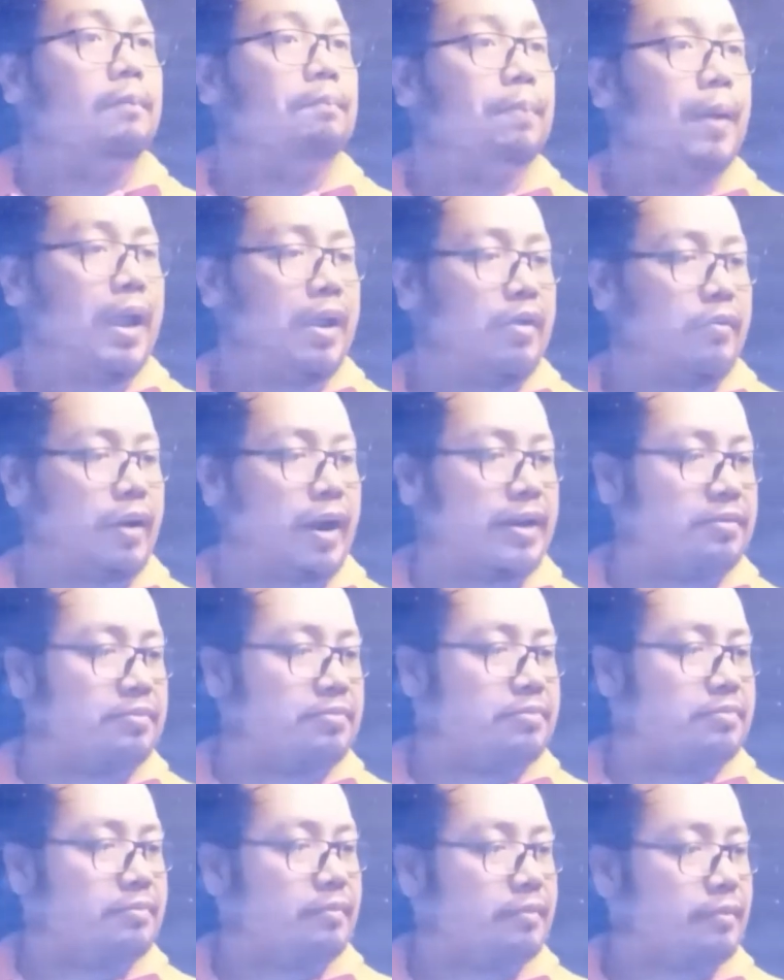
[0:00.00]
rad
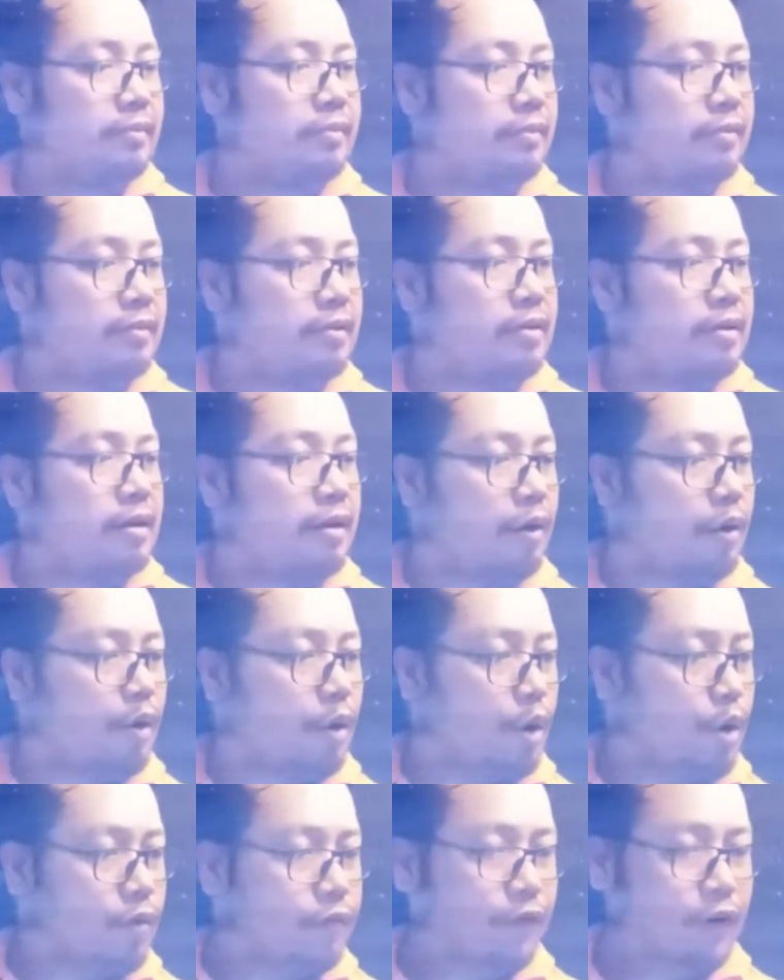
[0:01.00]

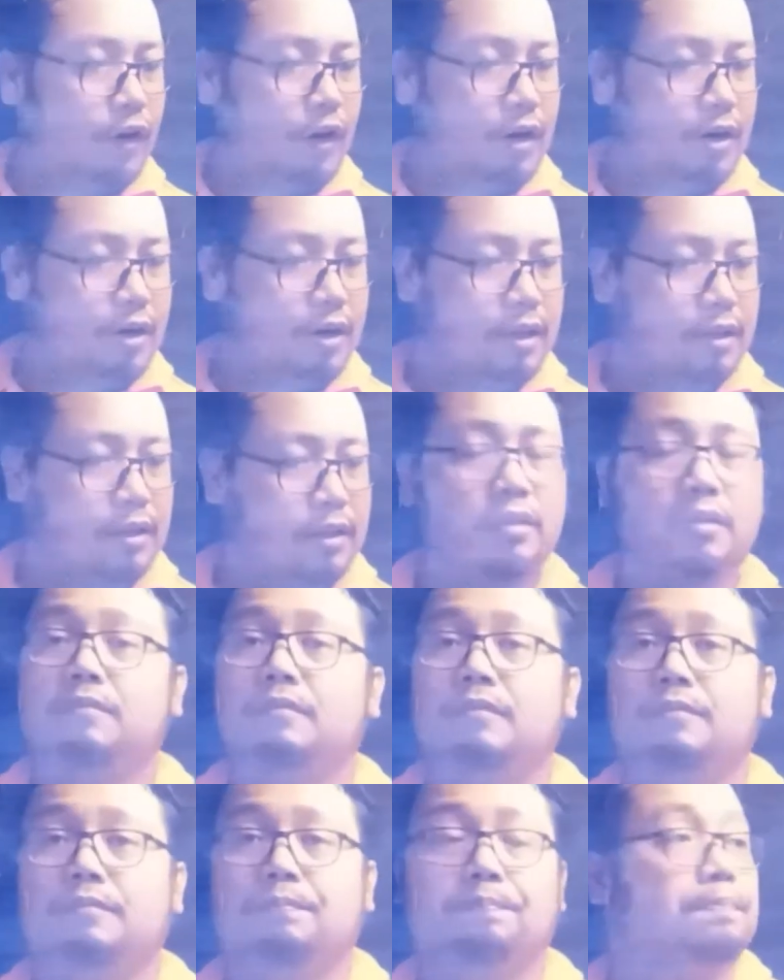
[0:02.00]
over
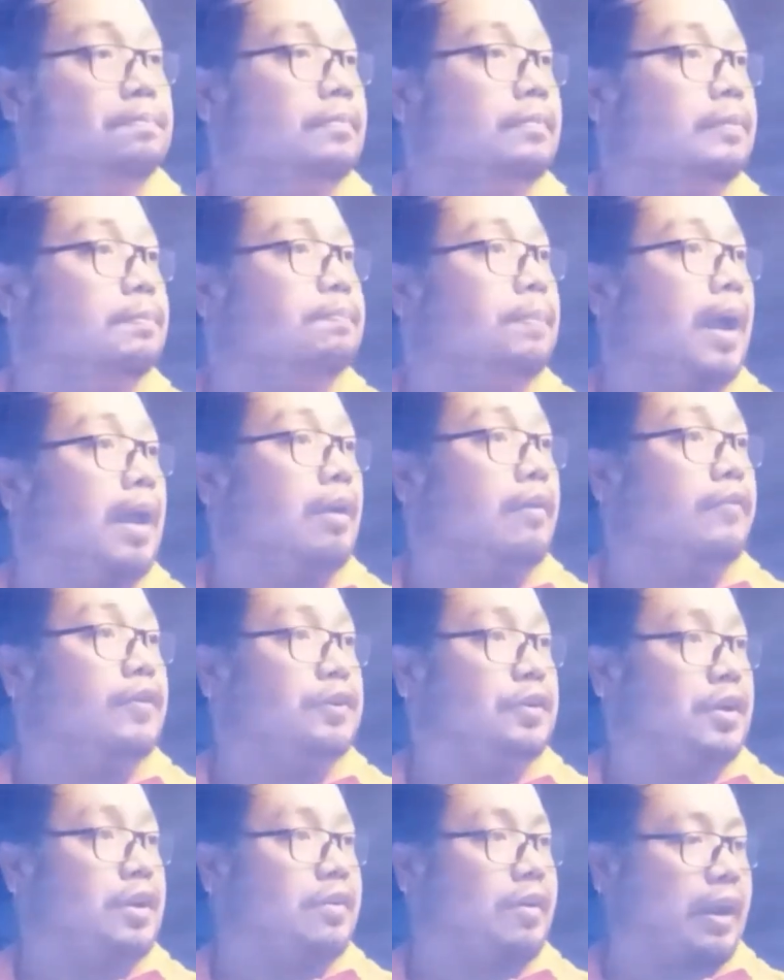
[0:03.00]
pi over
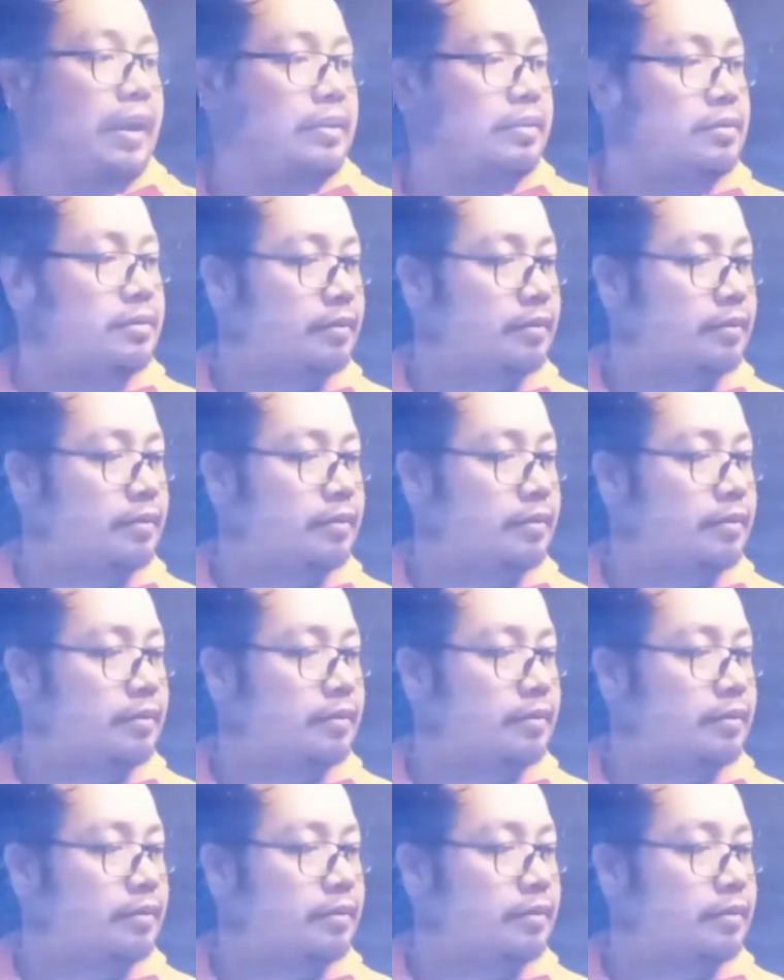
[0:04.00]
3 rad.